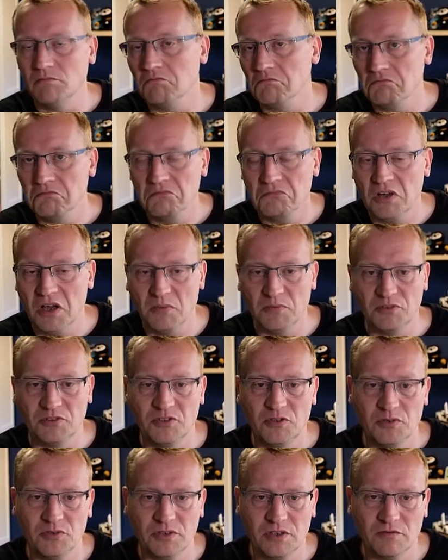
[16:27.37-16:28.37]
I'm just
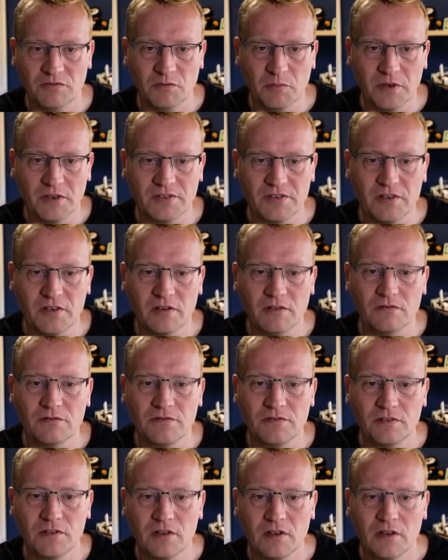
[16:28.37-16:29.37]
using it for myself.
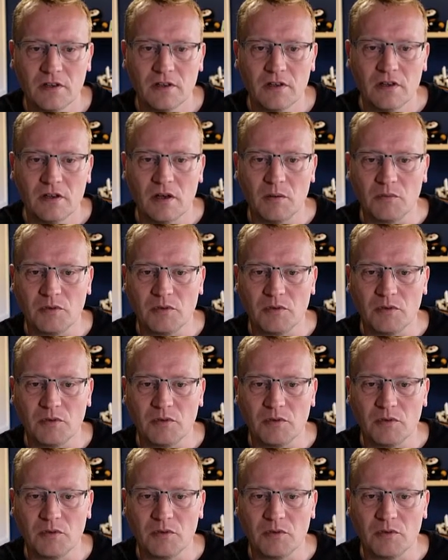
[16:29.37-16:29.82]
I'm